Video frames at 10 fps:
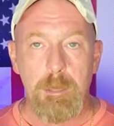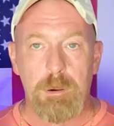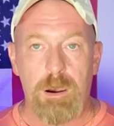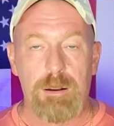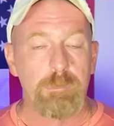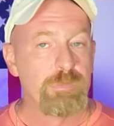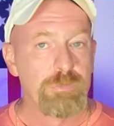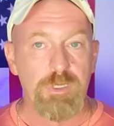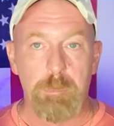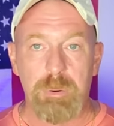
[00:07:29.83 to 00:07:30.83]
All right.
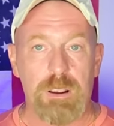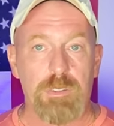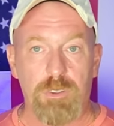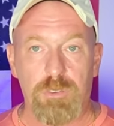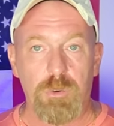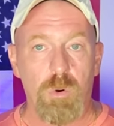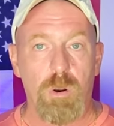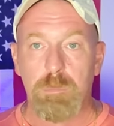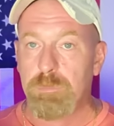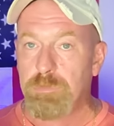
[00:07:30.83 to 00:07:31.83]
The bigger the
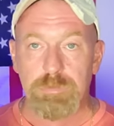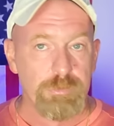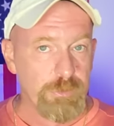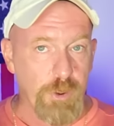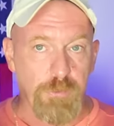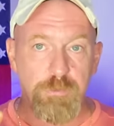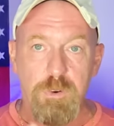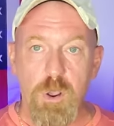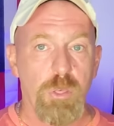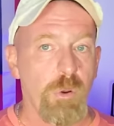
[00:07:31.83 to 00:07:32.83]
storm, the
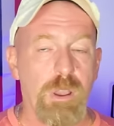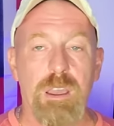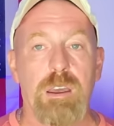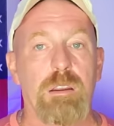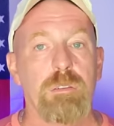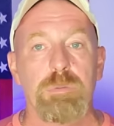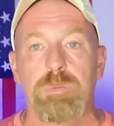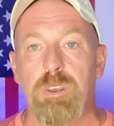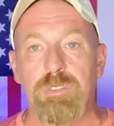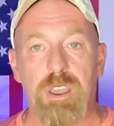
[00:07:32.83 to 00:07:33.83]
further in
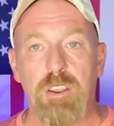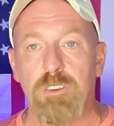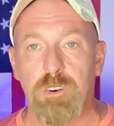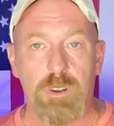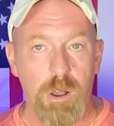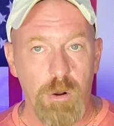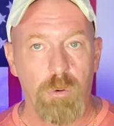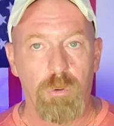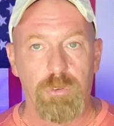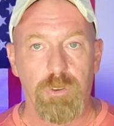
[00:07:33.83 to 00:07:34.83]
the danger
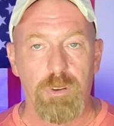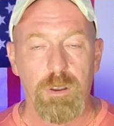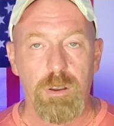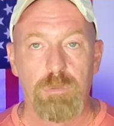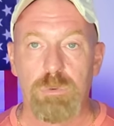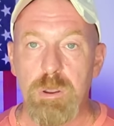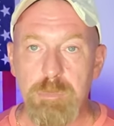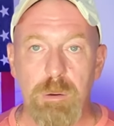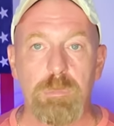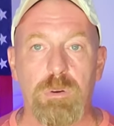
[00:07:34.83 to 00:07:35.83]
goes.
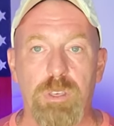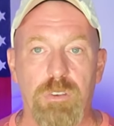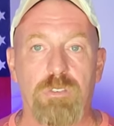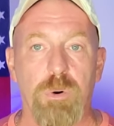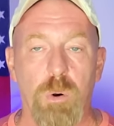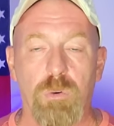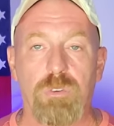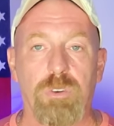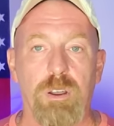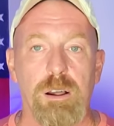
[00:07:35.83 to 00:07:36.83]
Remember this,
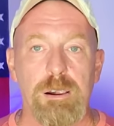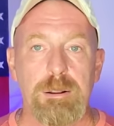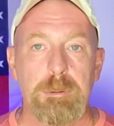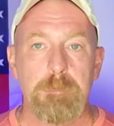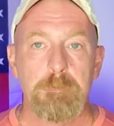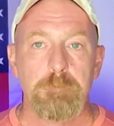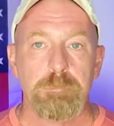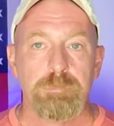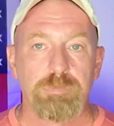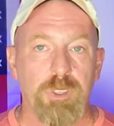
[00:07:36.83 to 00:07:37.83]
folks.
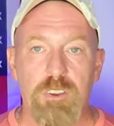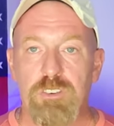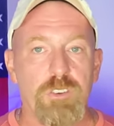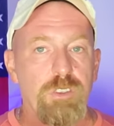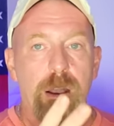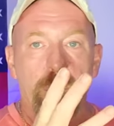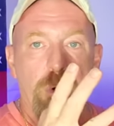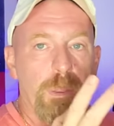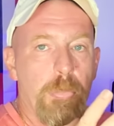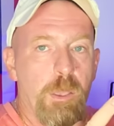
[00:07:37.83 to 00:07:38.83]
It's just like
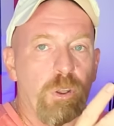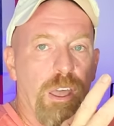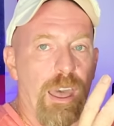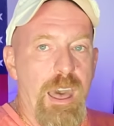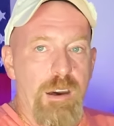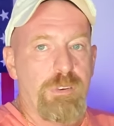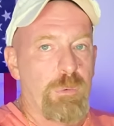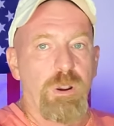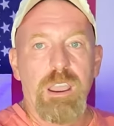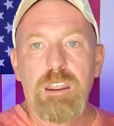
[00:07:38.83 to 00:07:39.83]
when you get heavy
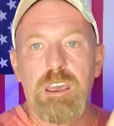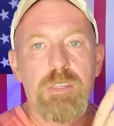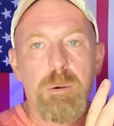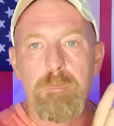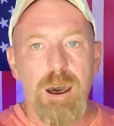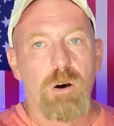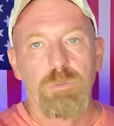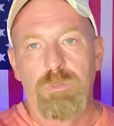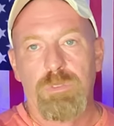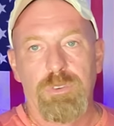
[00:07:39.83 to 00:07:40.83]
rain in the
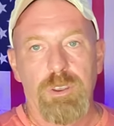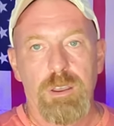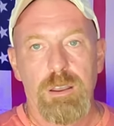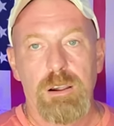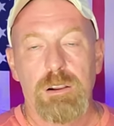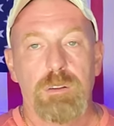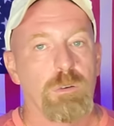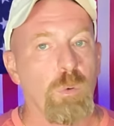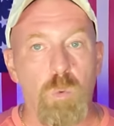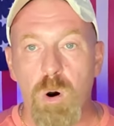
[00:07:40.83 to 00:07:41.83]
mountains,
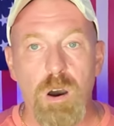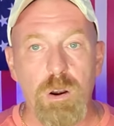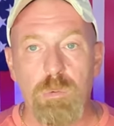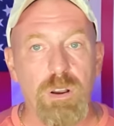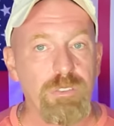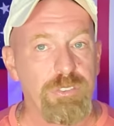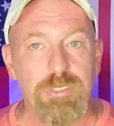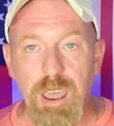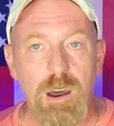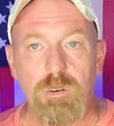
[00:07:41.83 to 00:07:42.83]
water runs
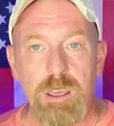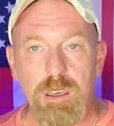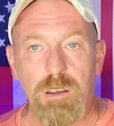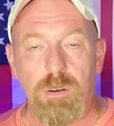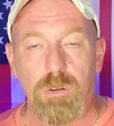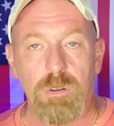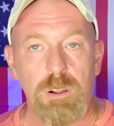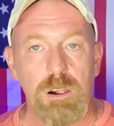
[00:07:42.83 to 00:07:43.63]
downhill.